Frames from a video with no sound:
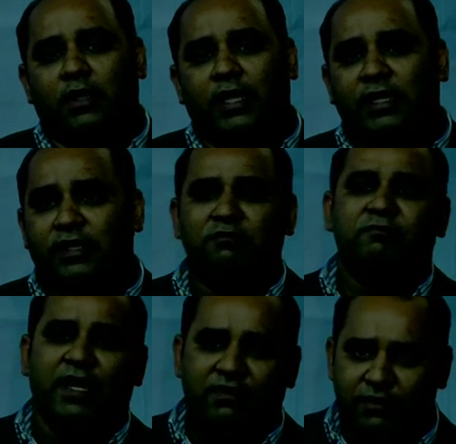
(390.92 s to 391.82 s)
Indian
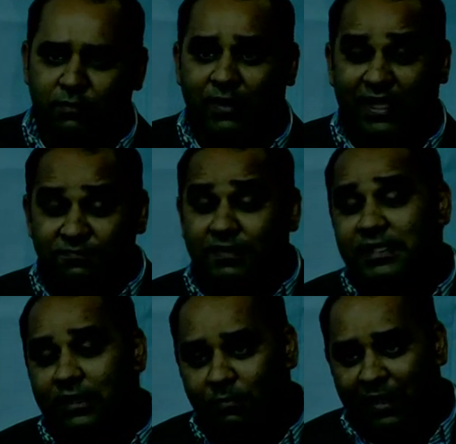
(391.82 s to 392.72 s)
5-year plans,
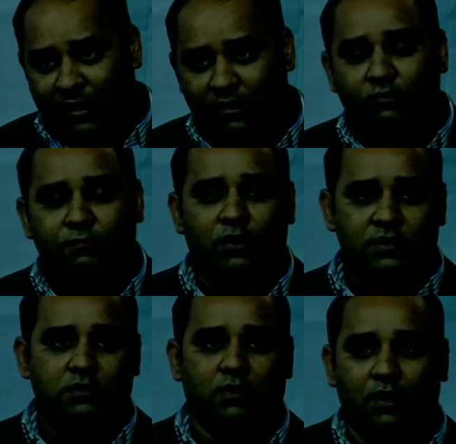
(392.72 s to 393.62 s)
physical planning, of
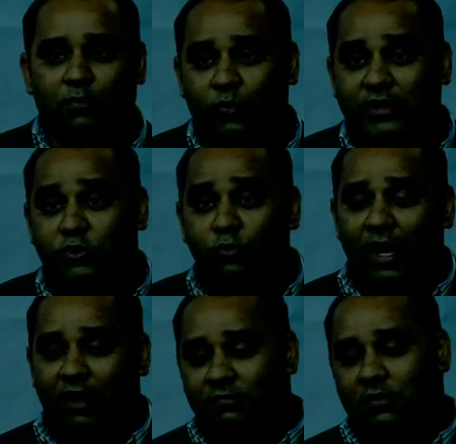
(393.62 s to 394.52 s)
course. We do
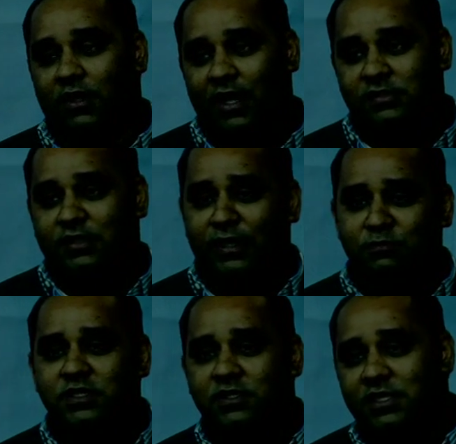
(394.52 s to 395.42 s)
have, as the
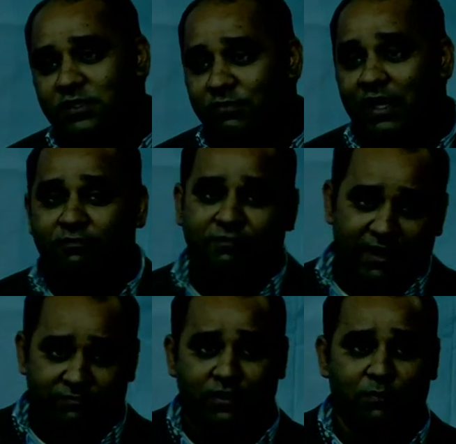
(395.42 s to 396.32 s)
name suggests, we have
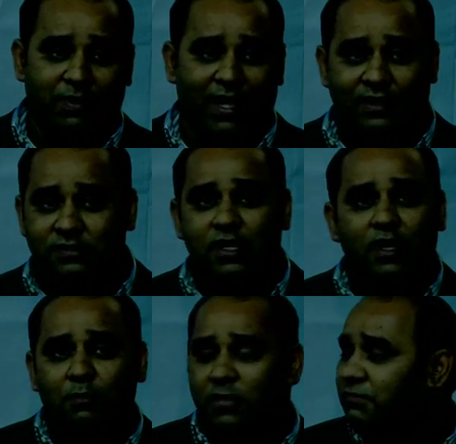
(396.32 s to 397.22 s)
5-year plans,
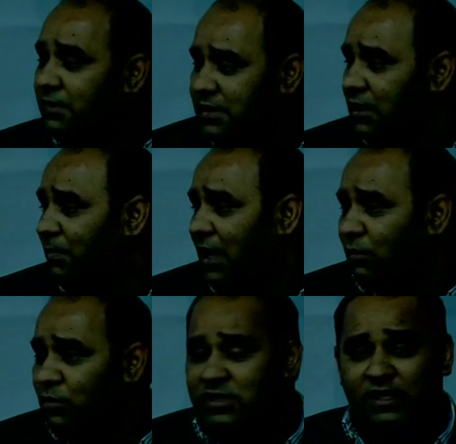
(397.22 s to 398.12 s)
but physical
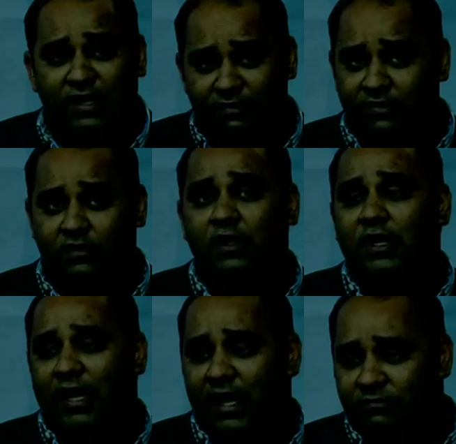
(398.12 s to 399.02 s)
plan was never,
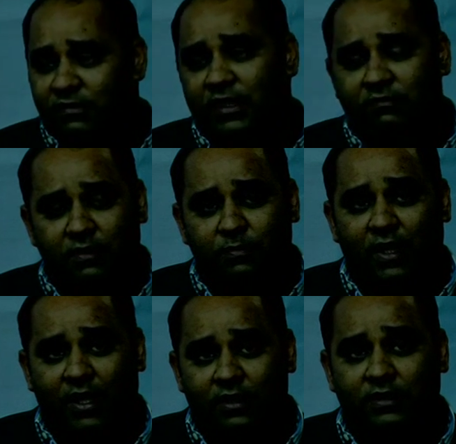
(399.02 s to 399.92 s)
ever given
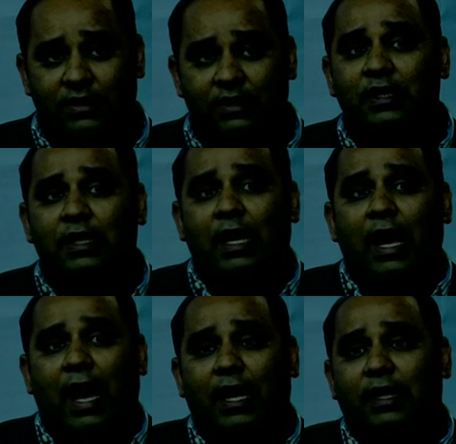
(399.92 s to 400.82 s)
priority.
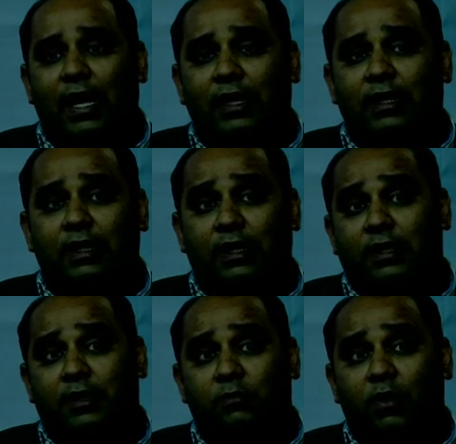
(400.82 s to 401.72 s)
And
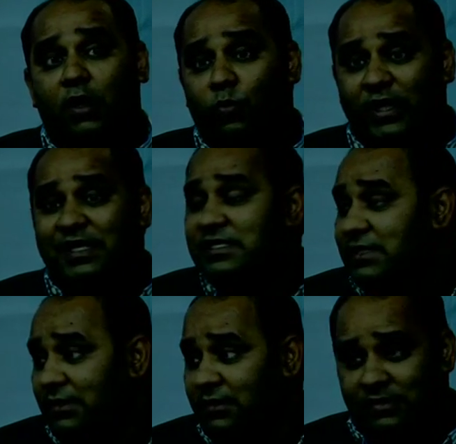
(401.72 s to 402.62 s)
we can
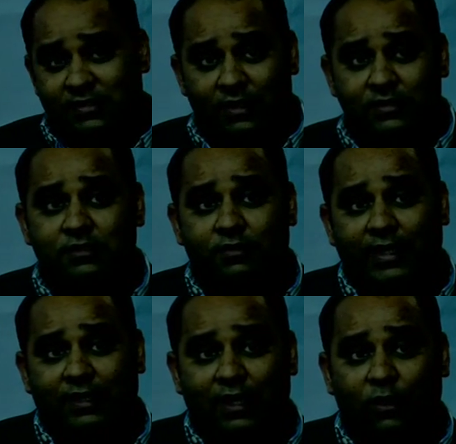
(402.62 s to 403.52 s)
see the results
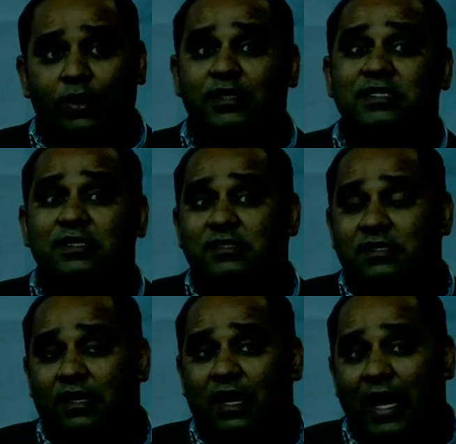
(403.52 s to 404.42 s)
right now. It's
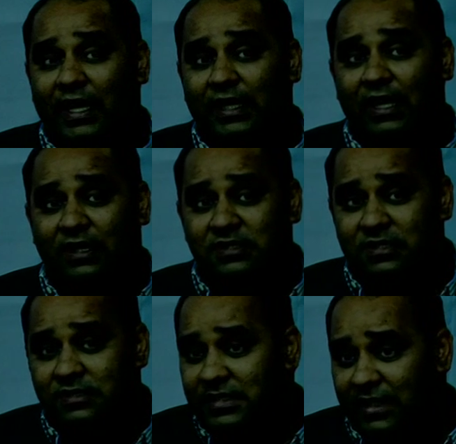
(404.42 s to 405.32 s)
highly
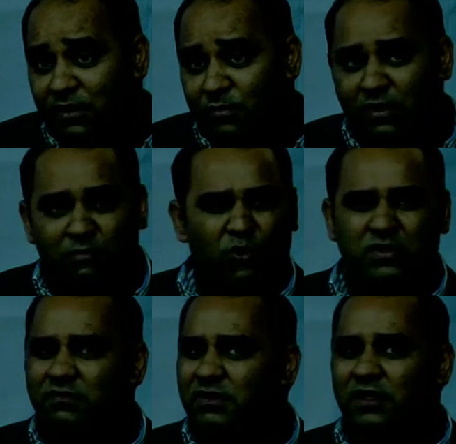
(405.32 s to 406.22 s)
unsustainable.
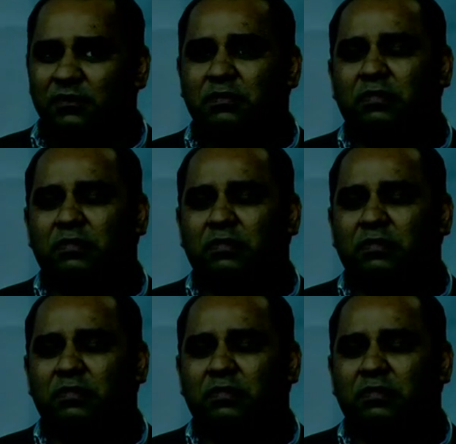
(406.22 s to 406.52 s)
Most of the